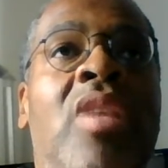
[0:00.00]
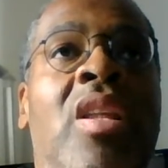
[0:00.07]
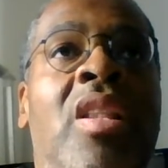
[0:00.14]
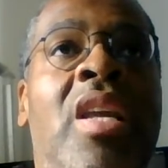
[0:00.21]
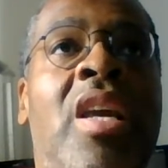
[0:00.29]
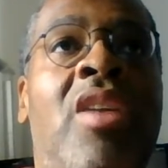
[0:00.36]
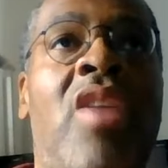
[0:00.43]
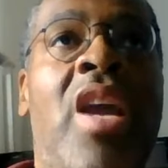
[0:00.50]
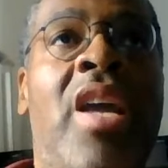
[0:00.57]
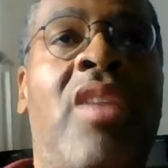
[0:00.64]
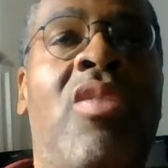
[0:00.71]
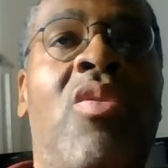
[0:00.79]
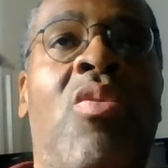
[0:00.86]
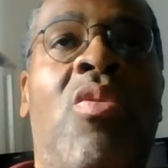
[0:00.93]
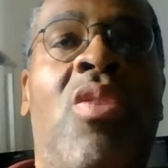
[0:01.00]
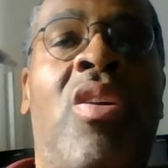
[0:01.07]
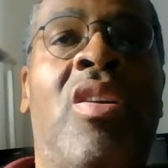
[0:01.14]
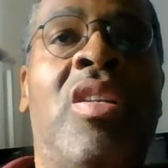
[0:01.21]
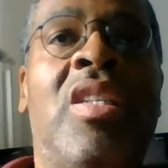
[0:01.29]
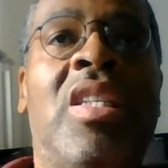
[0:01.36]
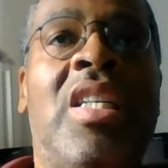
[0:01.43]
internet
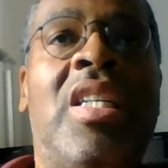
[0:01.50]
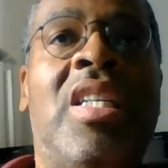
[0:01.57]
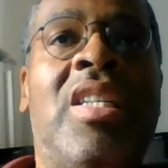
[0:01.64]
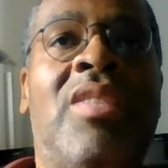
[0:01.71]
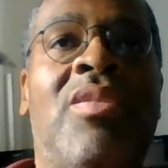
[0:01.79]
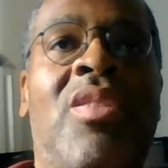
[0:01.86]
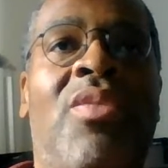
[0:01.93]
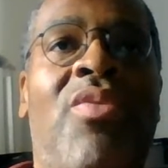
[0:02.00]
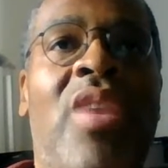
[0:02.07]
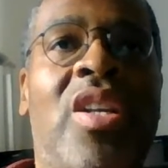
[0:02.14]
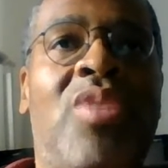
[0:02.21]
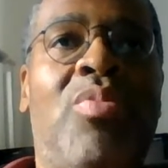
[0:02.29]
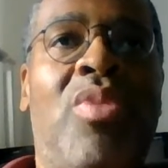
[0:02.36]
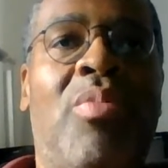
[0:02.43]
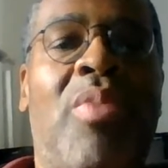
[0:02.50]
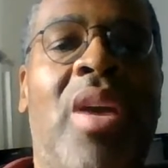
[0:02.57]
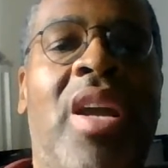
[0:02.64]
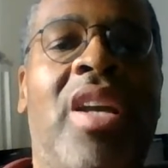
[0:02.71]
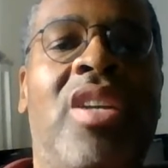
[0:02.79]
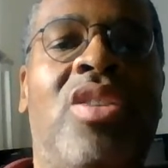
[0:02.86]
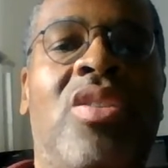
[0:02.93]
or the Facebook
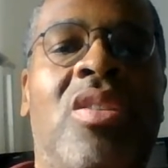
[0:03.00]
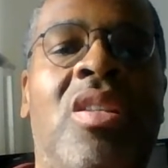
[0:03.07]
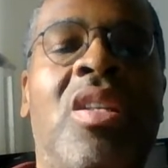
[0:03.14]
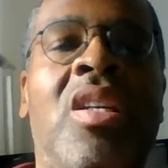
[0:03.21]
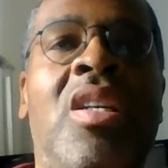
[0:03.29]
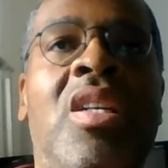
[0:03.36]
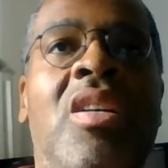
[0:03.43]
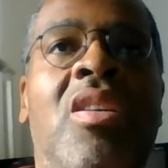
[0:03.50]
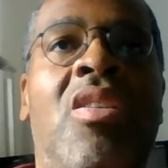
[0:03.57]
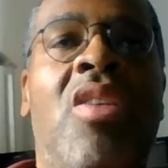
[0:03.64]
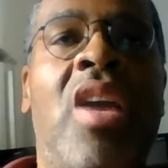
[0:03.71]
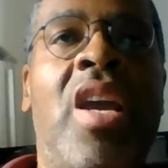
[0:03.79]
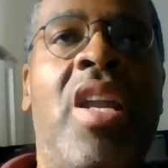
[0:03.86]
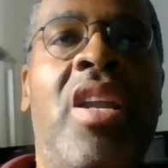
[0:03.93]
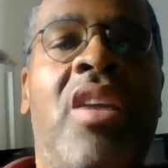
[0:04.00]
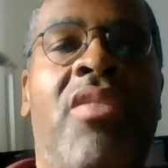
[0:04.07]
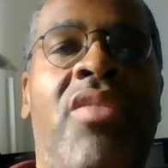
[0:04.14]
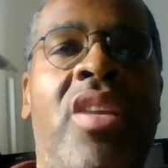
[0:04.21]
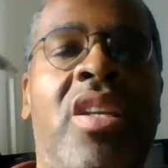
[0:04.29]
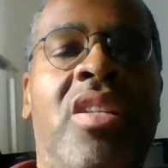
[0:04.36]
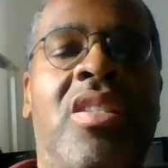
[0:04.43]
page or any of
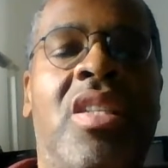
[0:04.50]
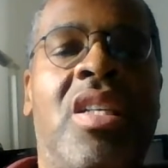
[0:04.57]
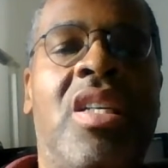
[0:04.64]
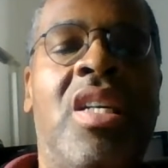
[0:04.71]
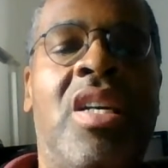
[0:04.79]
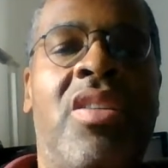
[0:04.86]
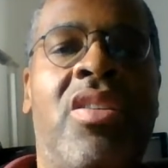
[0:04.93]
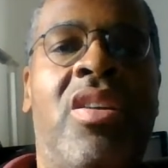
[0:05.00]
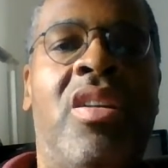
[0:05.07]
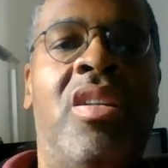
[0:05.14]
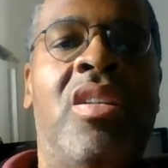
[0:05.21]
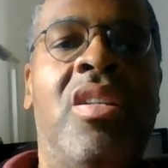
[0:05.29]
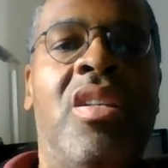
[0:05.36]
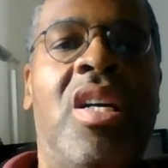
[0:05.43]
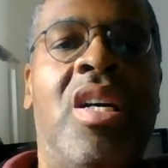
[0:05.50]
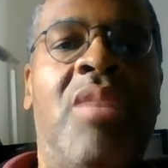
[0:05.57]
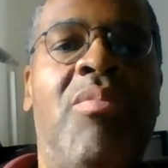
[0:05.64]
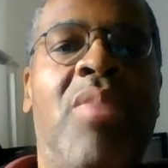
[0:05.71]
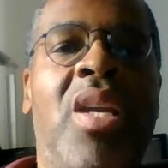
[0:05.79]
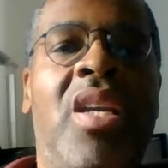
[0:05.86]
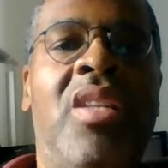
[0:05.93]
these other
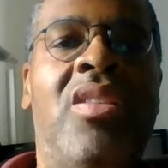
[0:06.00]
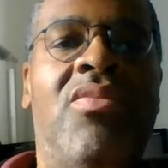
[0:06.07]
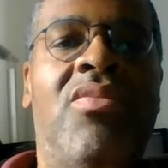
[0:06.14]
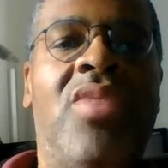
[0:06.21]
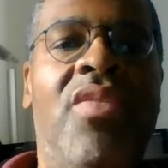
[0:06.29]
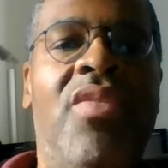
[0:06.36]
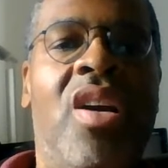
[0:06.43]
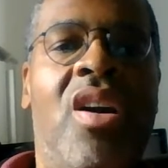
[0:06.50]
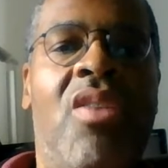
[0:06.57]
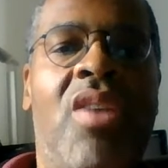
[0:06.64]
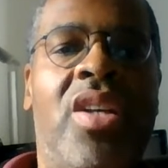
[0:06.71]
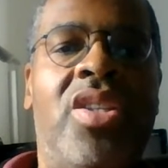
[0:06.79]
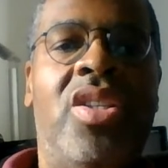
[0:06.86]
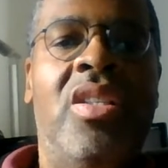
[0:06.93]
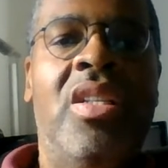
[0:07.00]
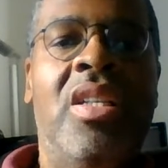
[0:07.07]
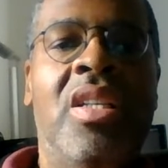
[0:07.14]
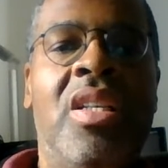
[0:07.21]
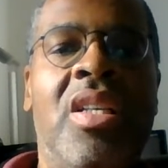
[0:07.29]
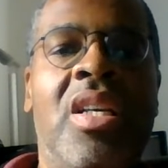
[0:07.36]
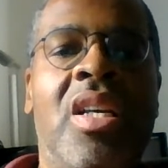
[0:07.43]
means of leaving a question,
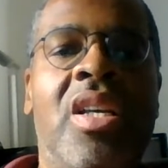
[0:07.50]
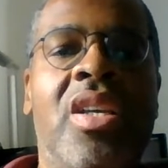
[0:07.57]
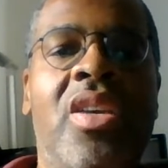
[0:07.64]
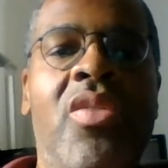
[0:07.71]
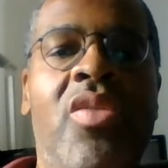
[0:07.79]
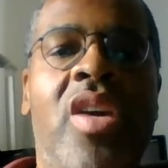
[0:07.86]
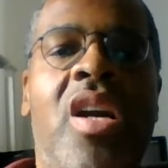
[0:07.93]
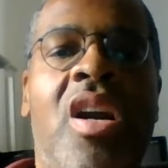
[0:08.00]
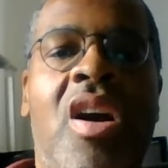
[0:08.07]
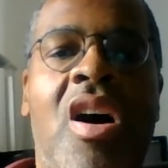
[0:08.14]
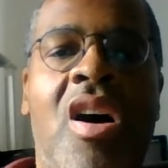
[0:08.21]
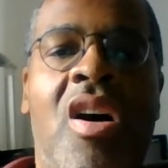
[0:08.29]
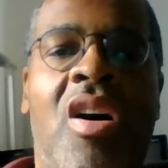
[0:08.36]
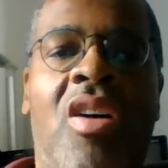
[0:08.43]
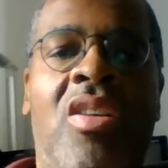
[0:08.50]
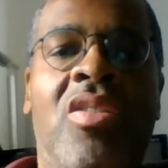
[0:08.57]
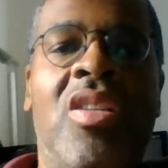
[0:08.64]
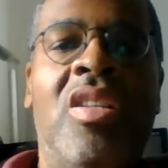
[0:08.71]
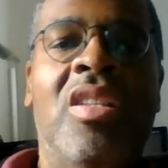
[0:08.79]
you can call